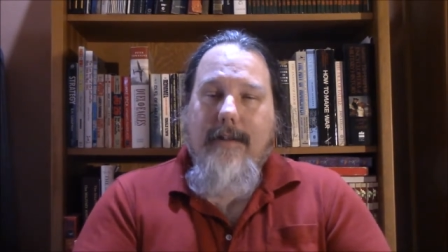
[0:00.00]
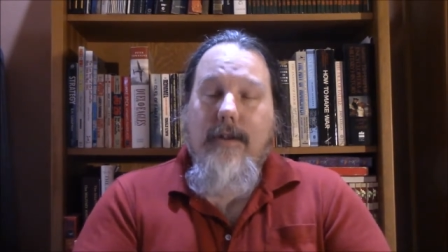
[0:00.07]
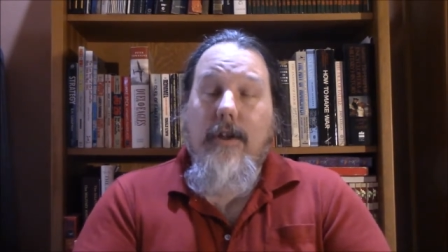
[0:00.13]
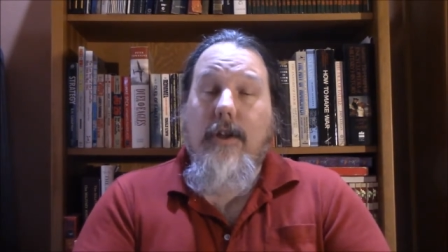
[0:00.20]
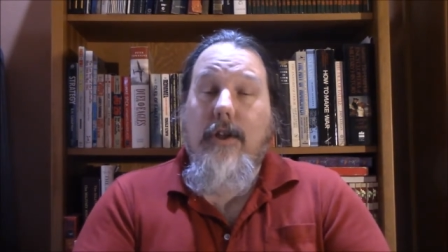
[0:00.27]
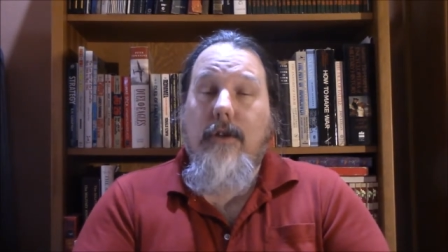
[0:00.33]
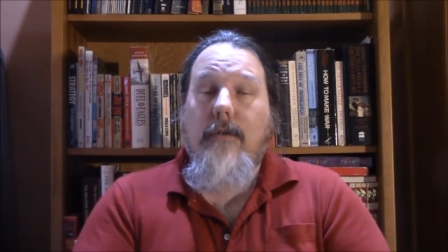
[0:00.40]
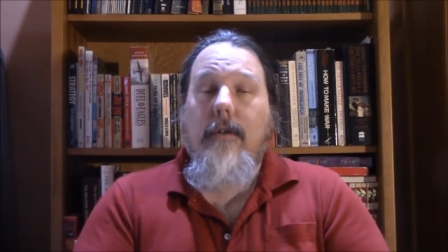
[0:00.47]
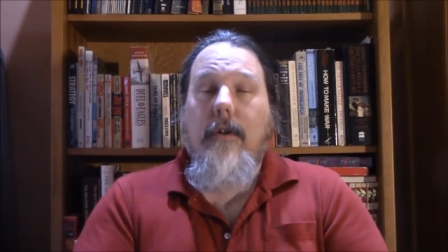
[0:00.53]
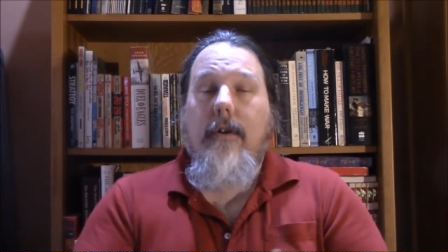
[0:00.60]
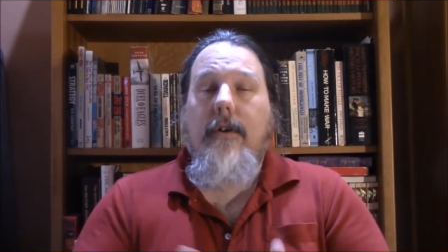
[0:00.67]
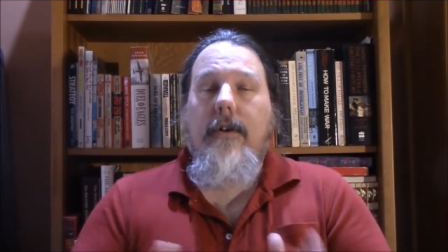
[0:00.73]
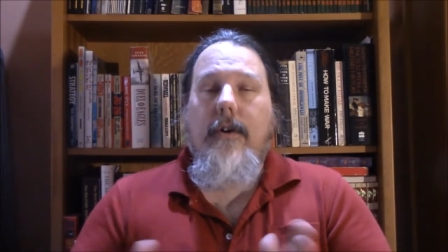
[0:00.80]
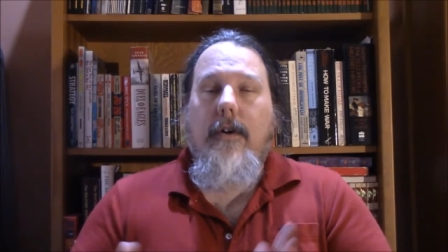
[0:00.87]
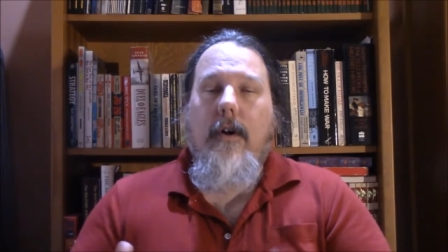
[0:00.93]
So you
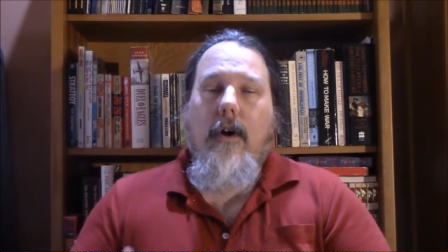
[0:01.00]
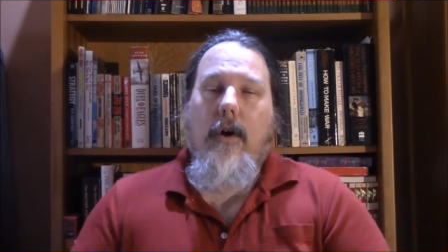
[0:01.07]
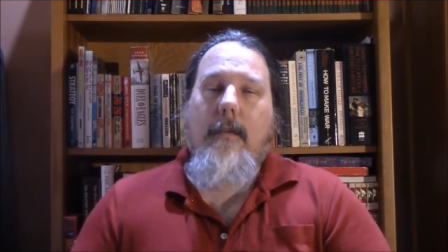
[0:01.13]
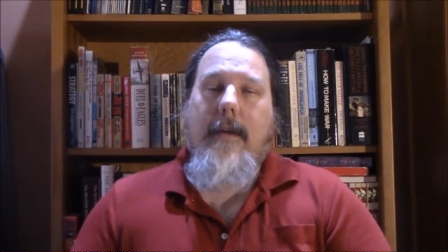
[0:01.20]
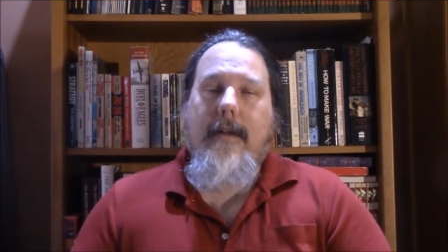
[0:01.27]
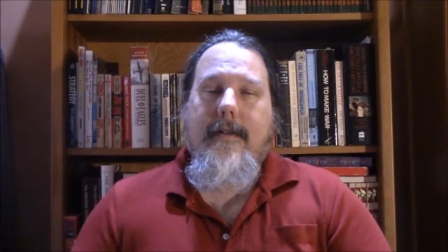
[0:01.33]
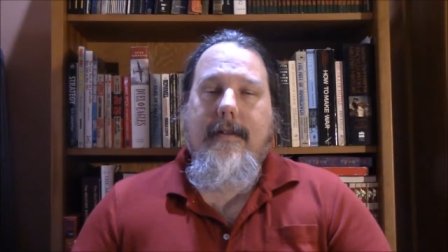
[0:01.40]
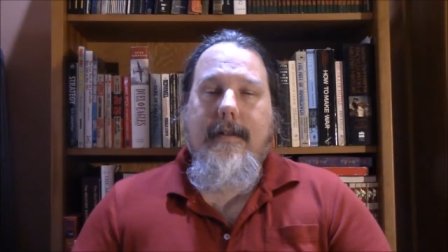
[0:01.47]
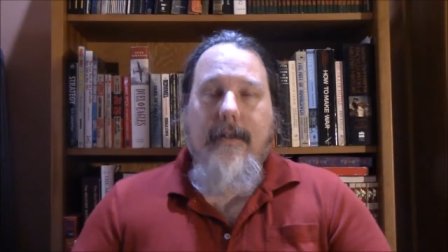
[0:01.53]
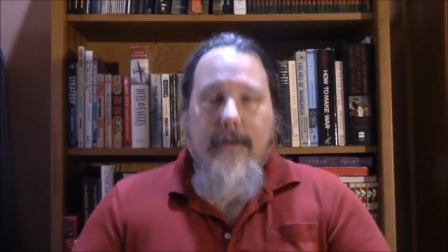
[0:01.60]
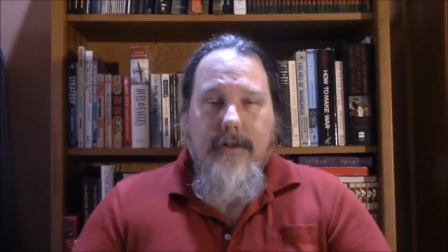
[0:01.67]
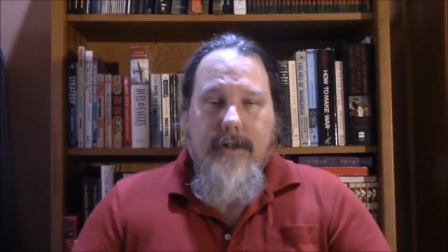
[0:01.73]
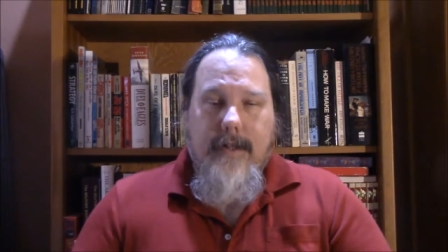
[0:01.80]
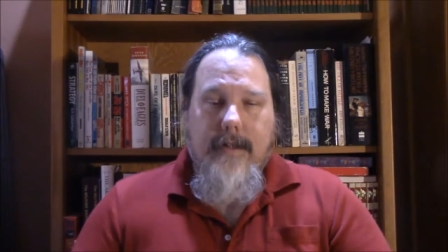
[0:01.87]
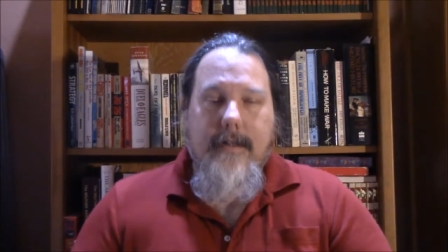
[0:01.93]
learn your army's
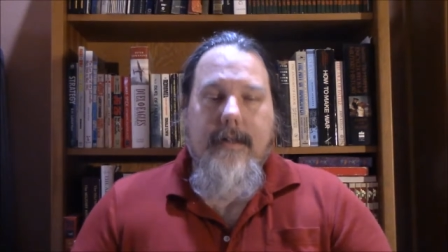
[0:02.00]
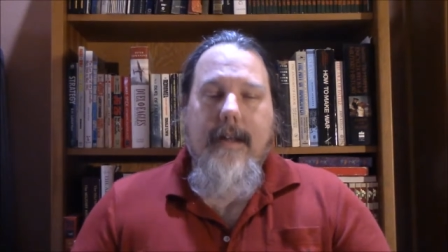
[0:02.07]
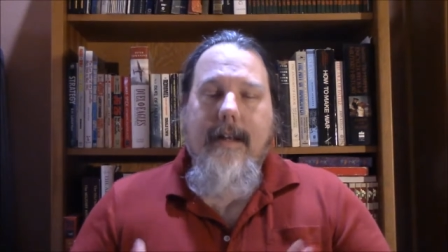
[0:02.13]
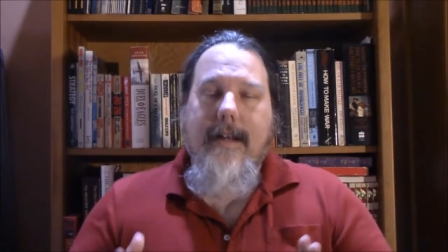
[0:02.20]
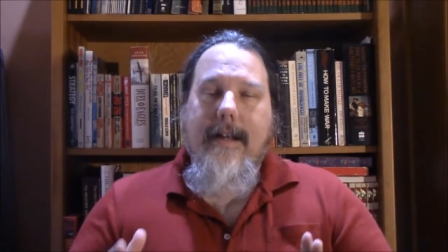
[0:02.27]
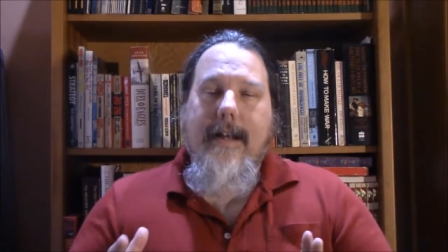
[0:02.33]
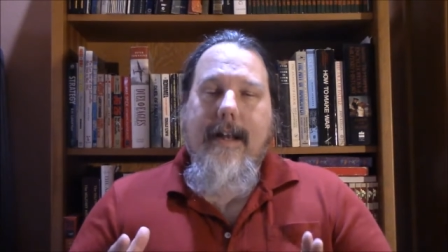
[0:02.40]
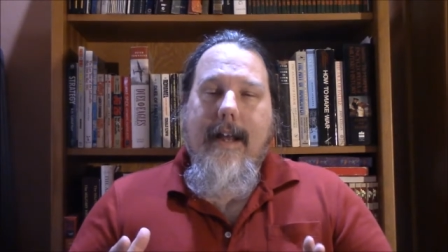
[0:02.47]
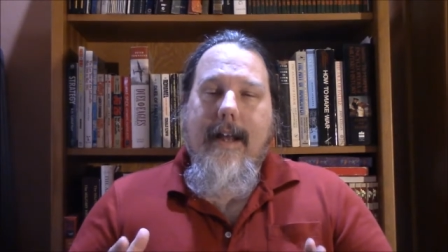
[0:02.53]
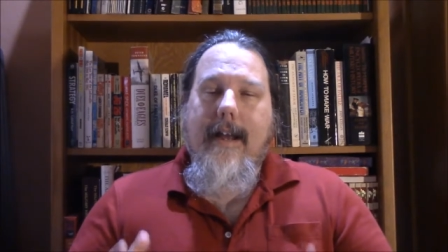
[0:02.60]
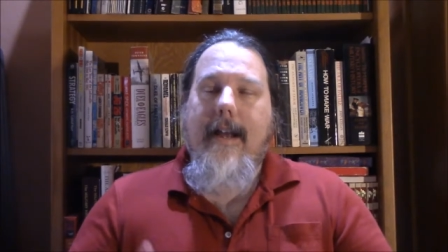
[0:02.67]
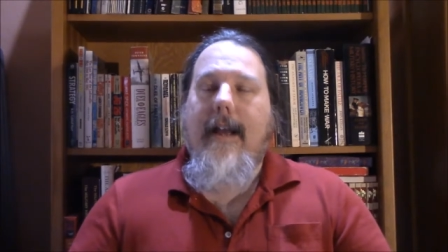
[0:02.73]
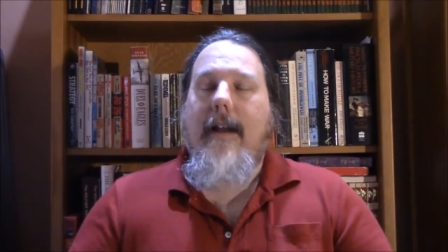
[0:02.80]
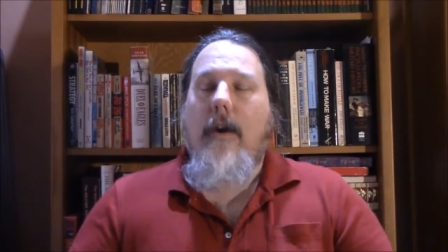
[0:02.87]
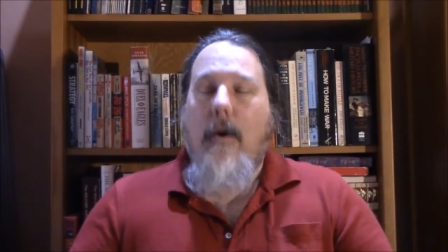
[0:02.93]
synergies
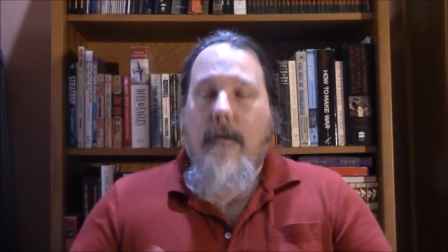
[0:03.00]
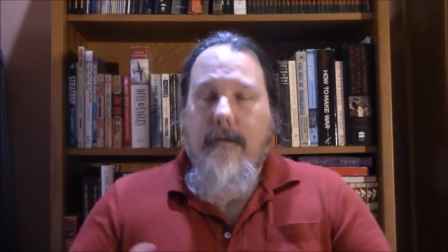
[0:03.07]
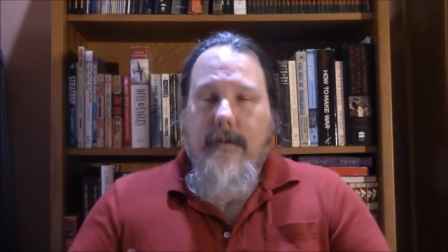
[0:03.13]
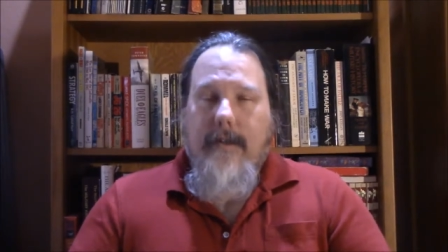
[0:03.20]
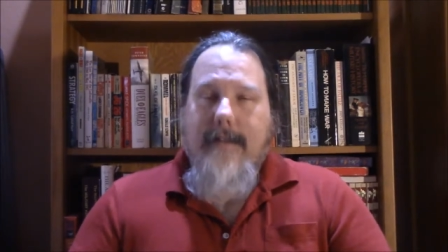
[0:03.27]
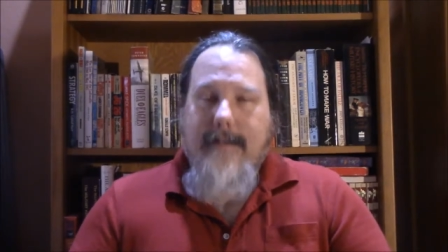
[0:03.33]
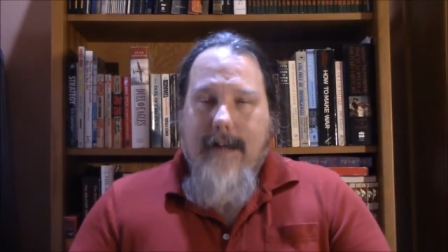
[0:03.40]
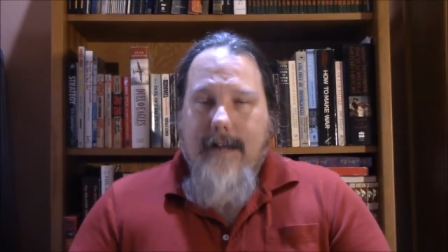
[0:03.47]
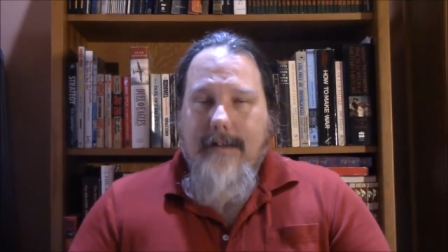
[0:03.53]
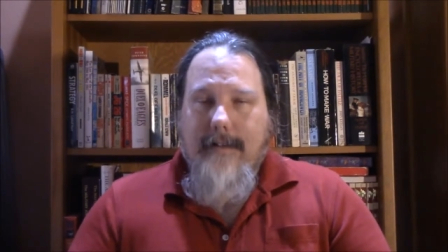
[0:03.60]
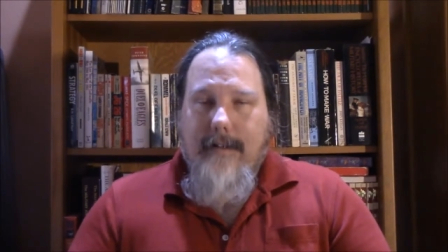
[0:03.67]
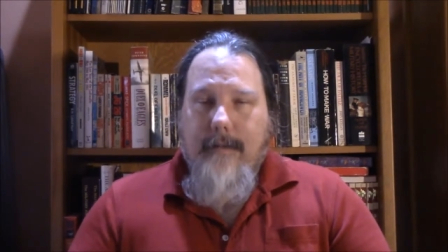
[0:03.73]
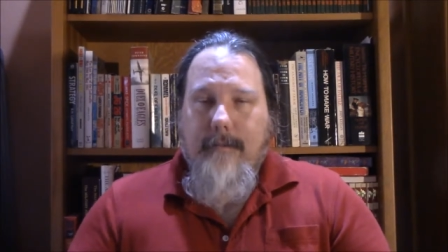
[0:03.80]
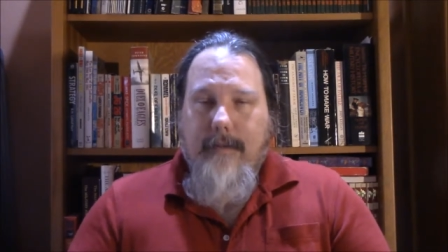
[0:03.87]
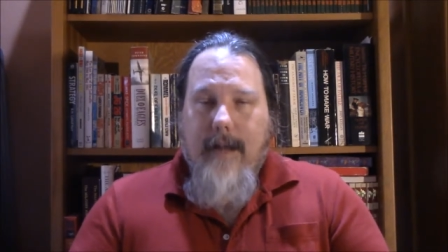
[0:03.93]
and hopefully
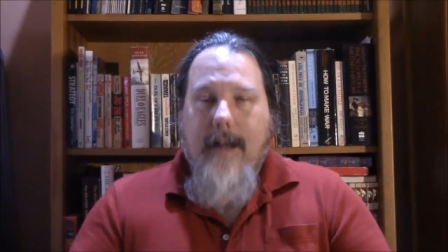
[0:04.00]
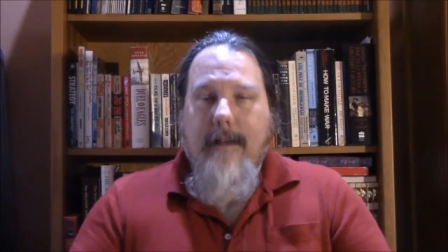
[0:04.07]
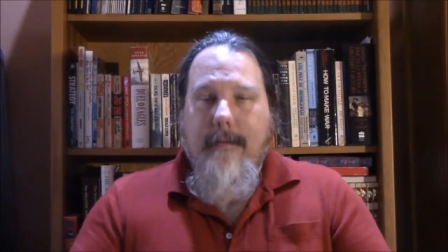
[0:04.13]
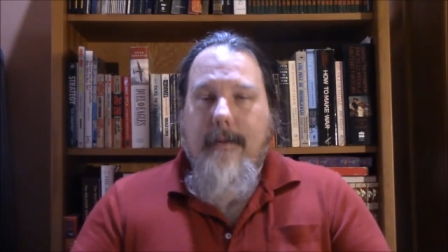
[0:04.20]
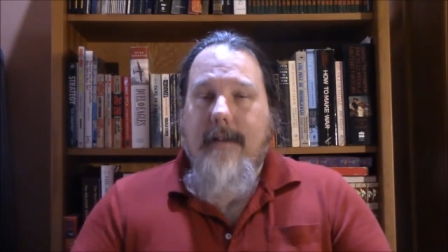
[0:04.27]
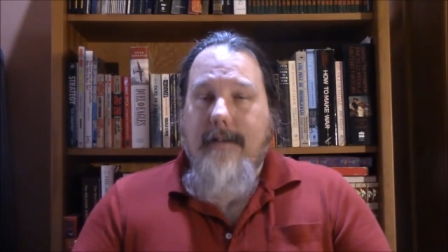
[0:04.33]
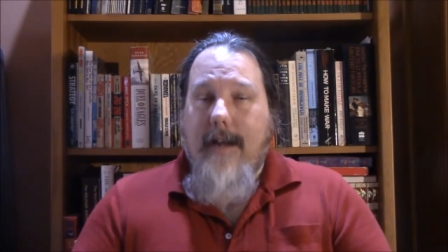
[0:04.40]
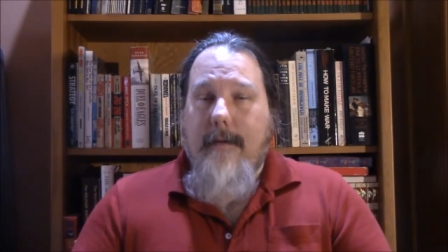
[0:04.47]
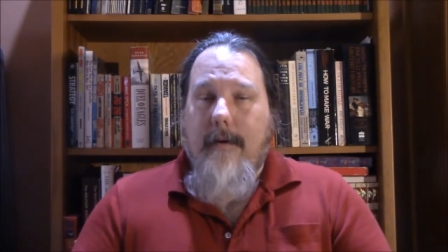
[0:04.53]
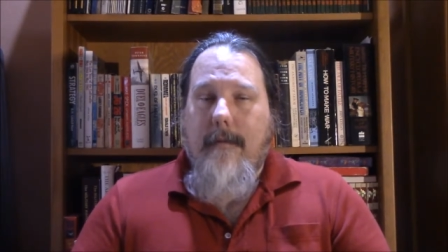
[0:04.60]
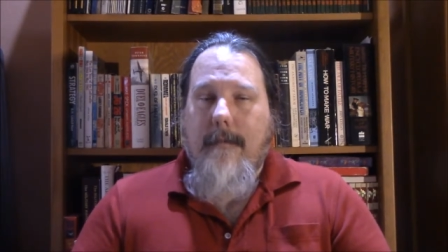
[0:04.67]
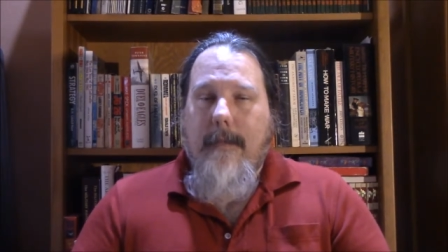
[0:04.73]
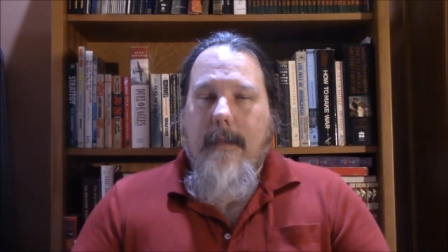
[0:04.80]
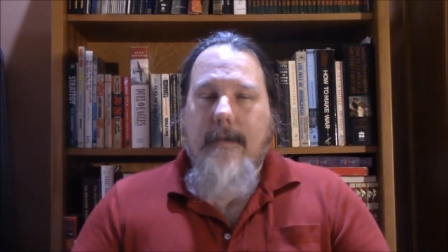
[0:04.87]
tactically apply them on the table.